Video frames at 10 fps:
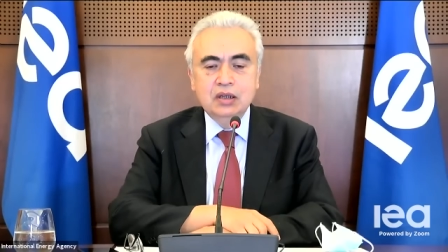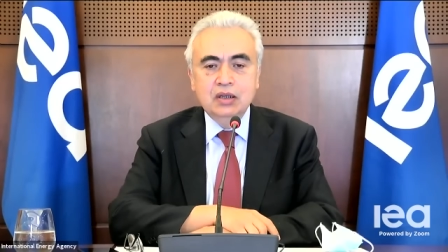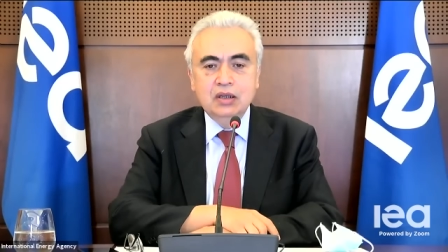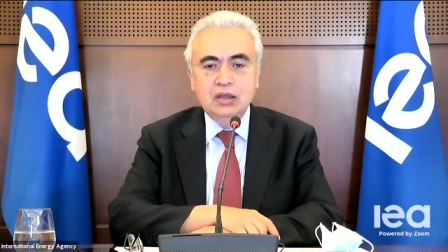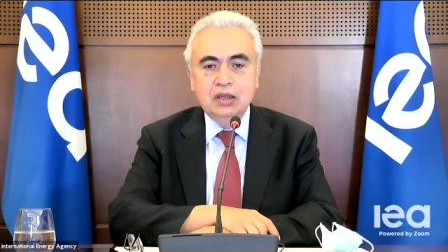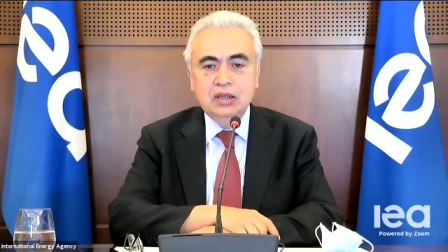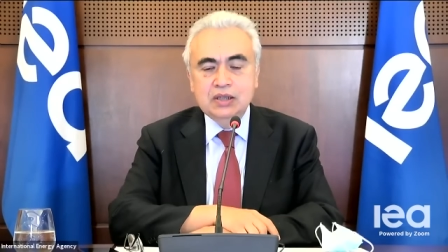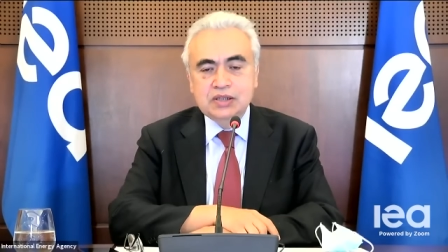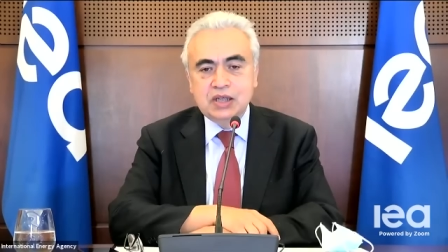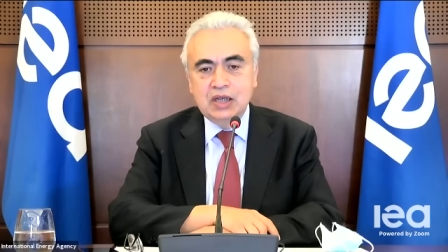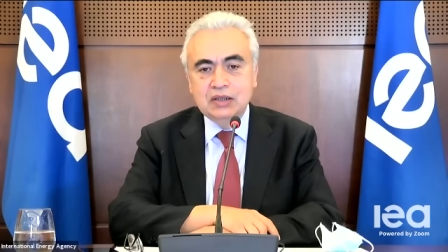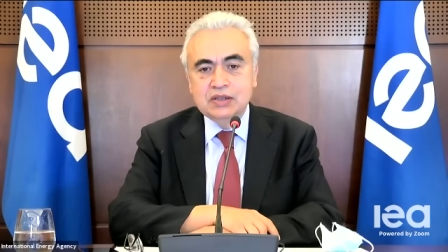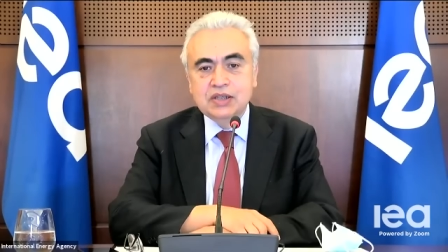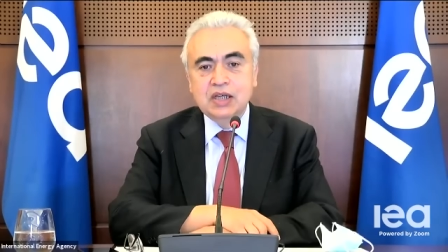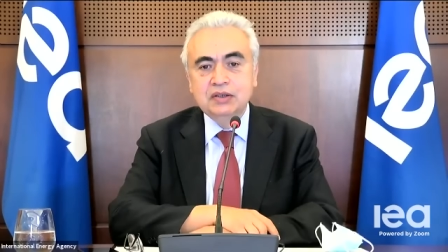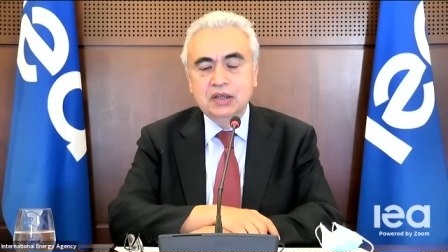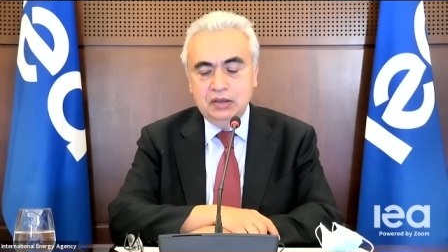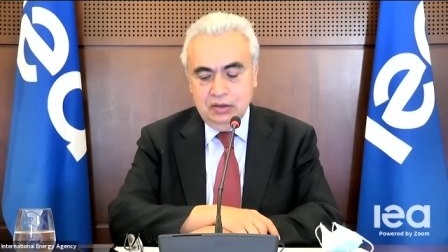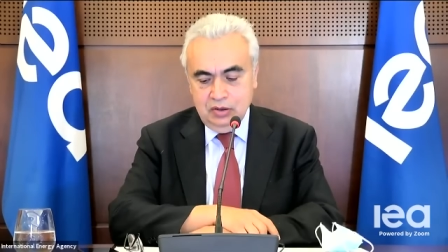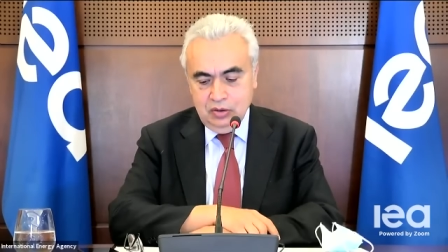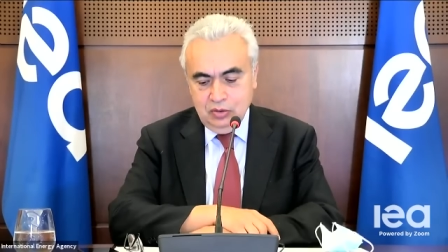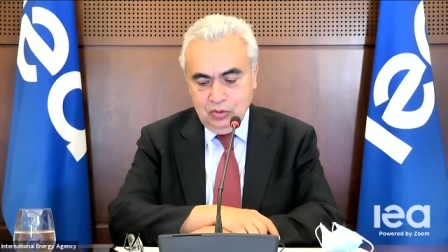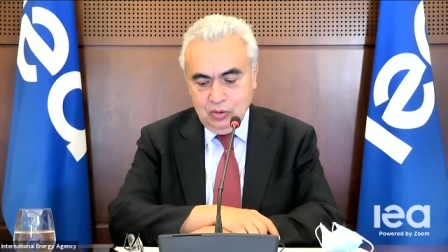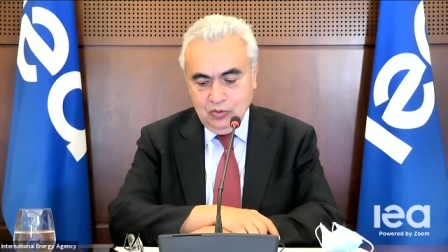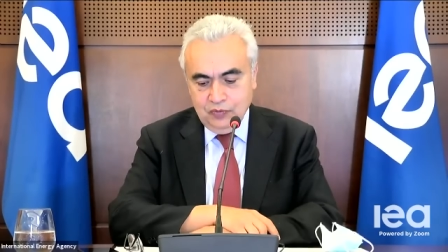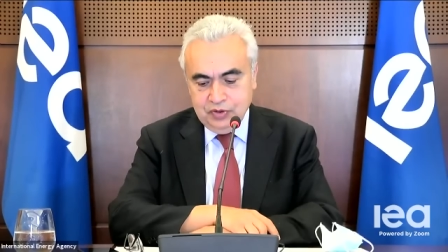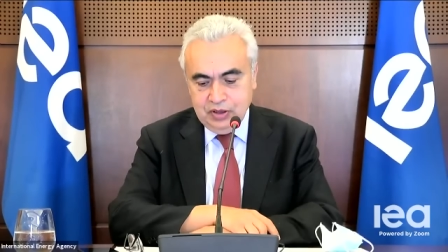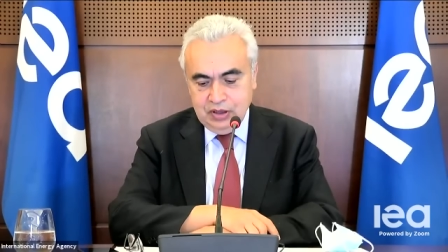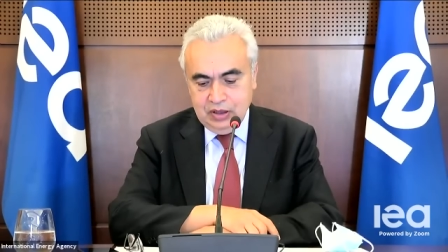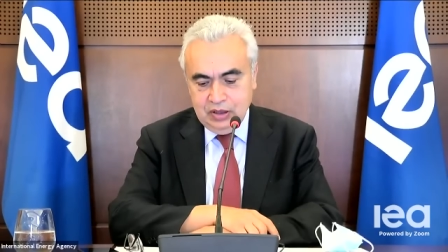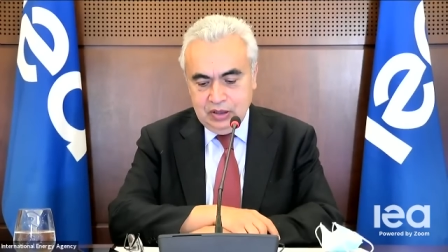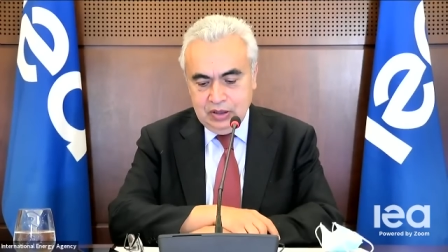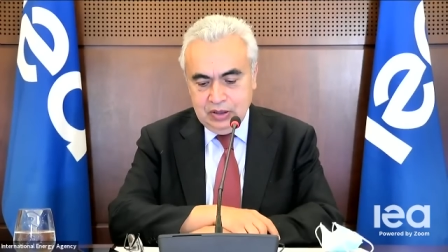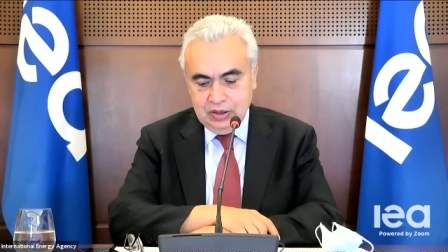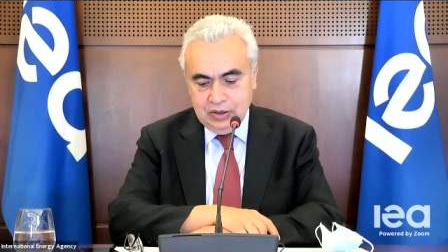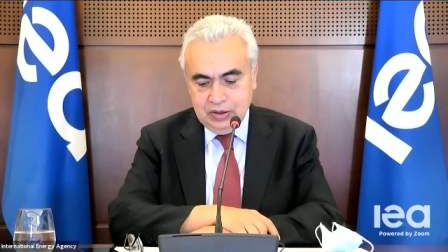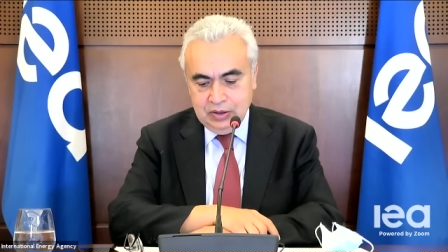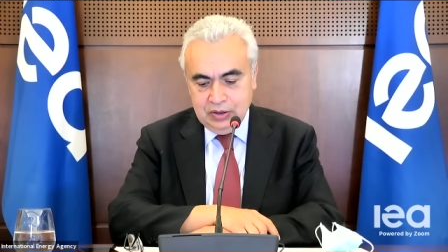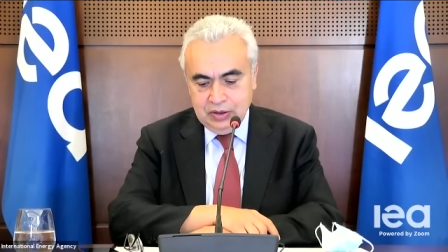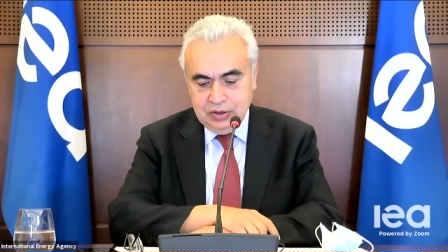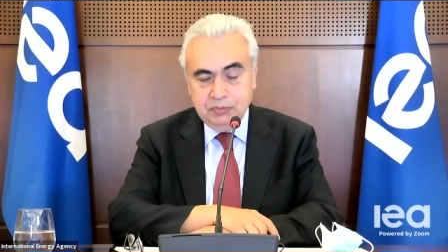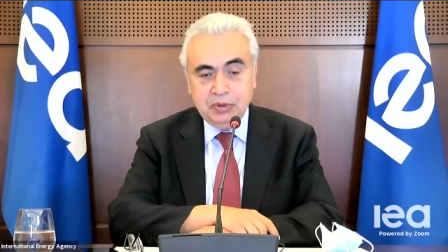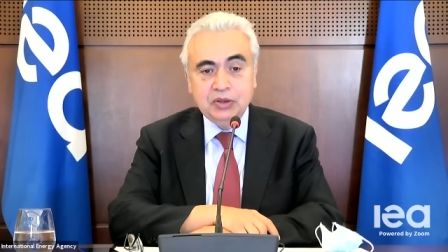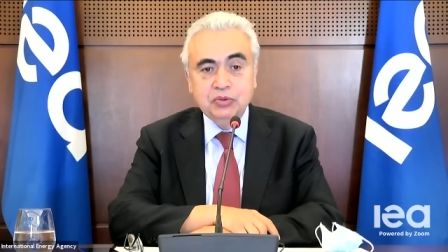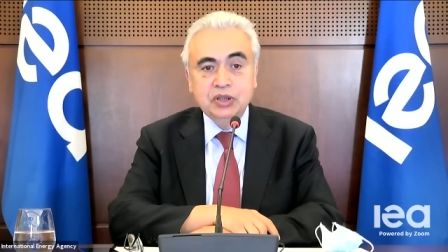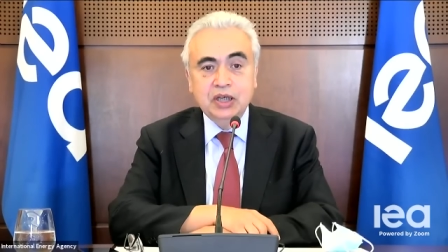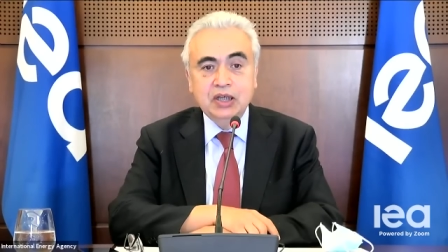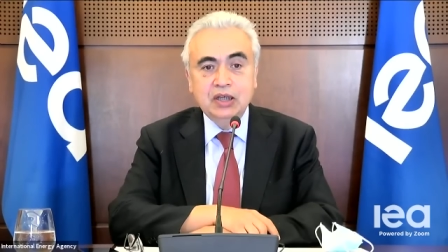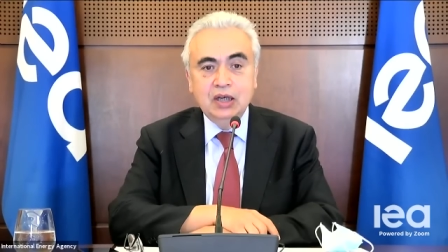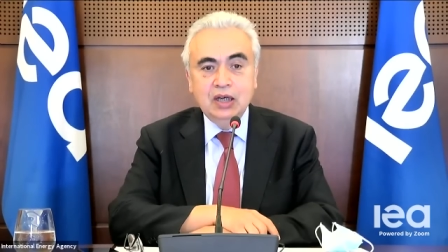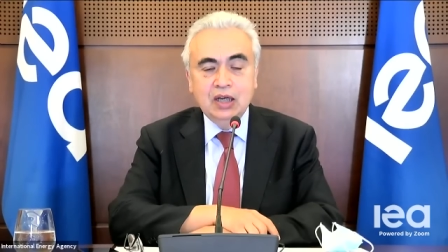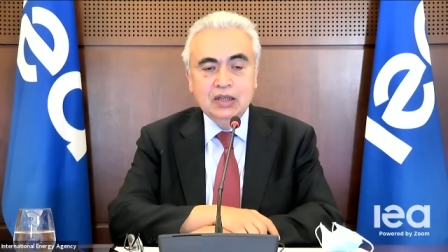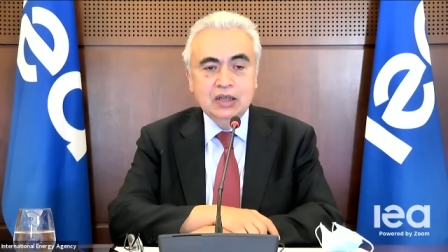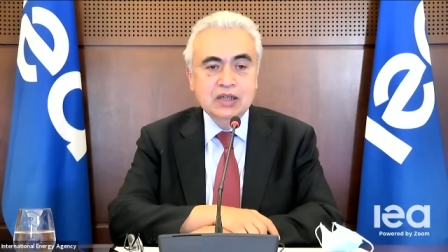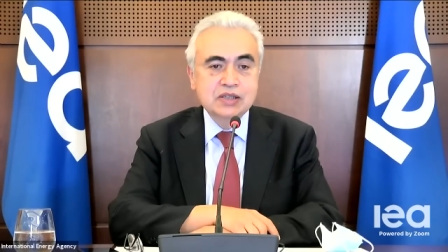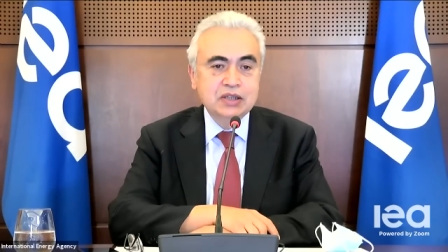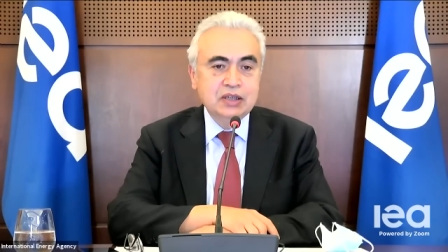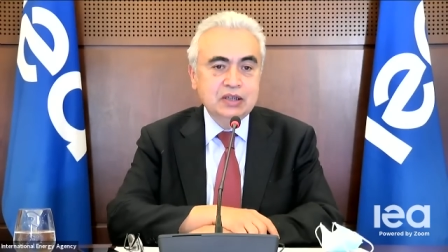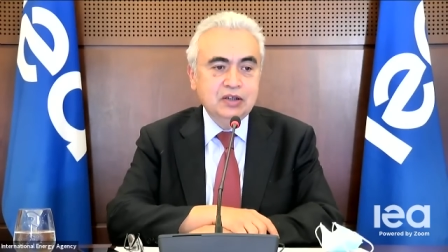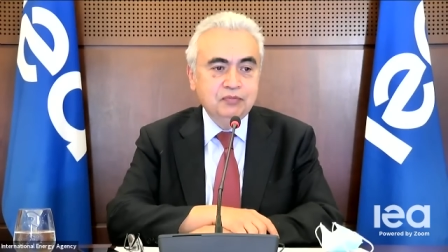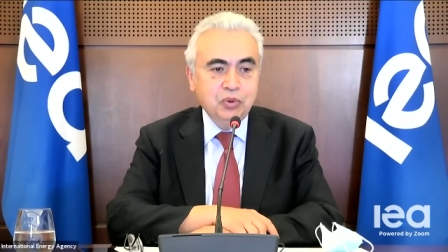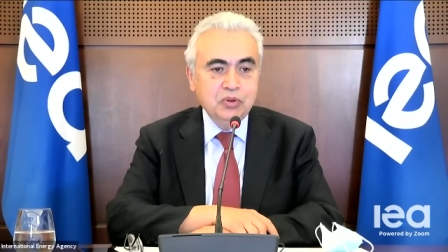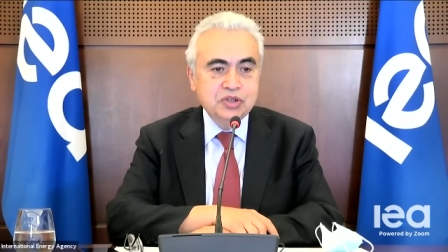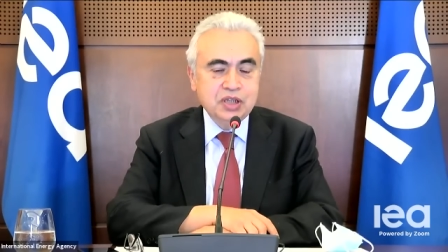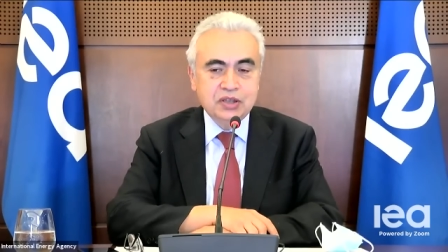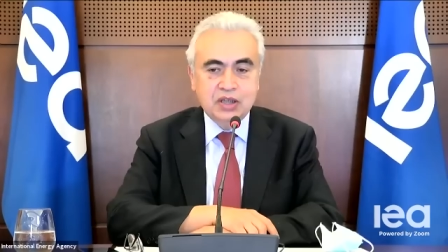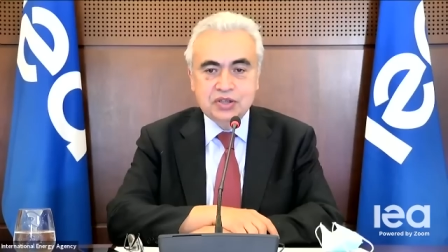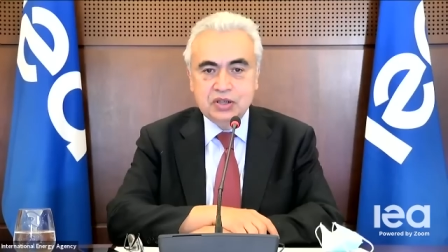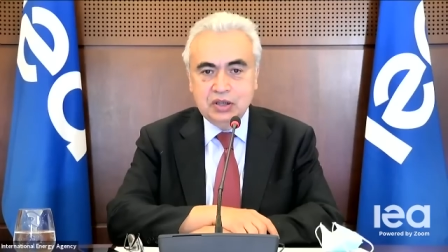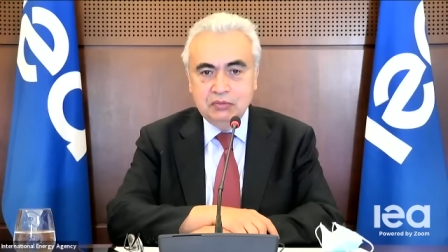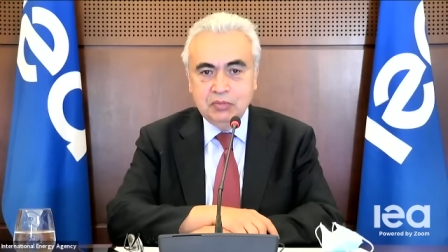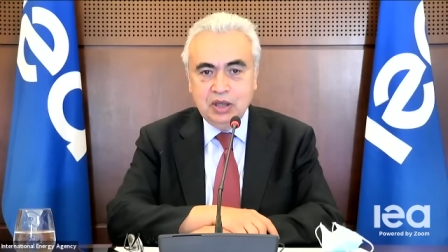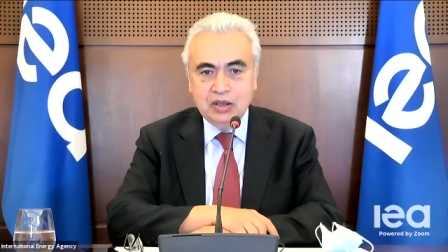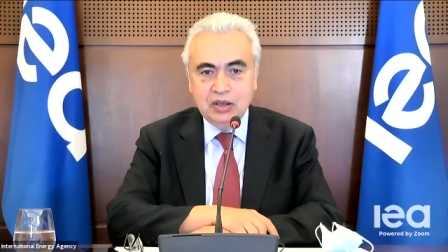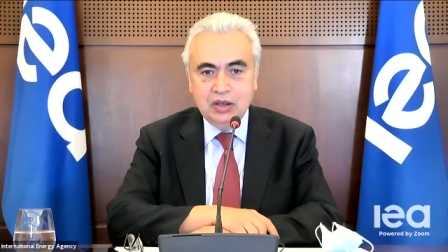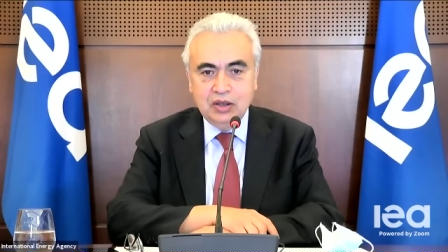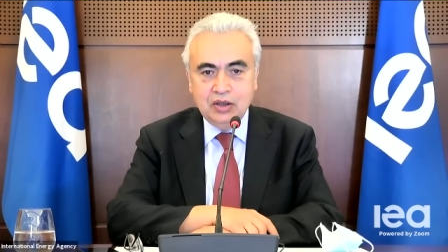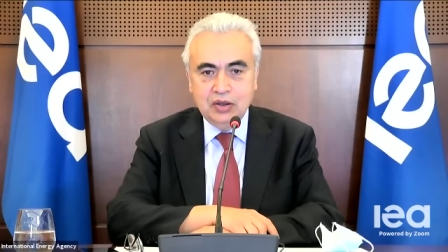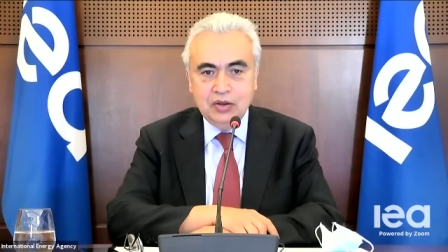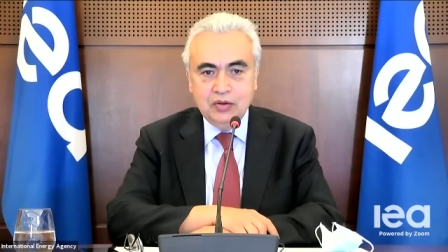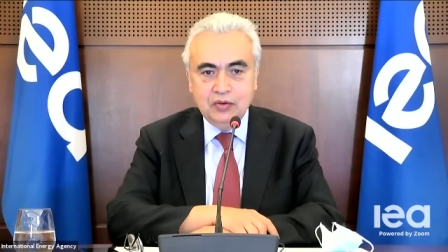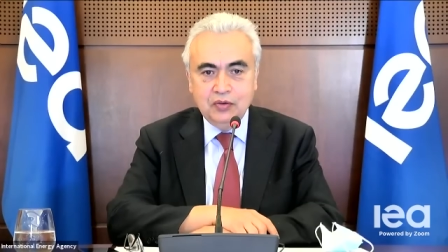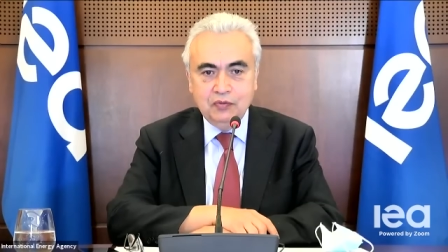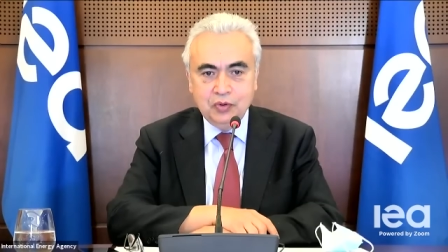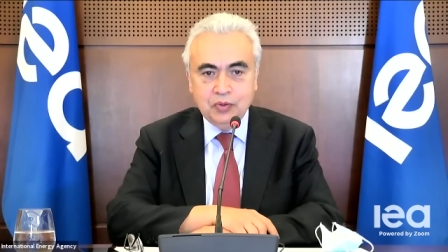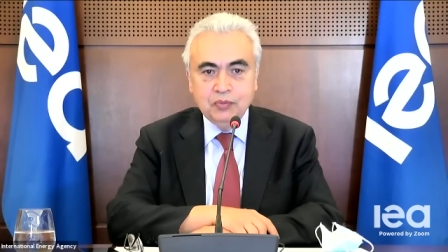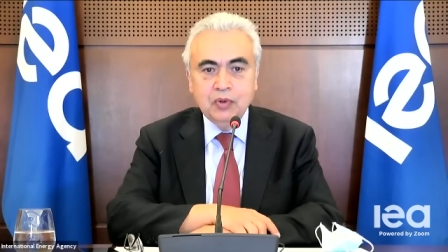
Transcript: in the center of the debate today, and there is not enough policy attention in my view.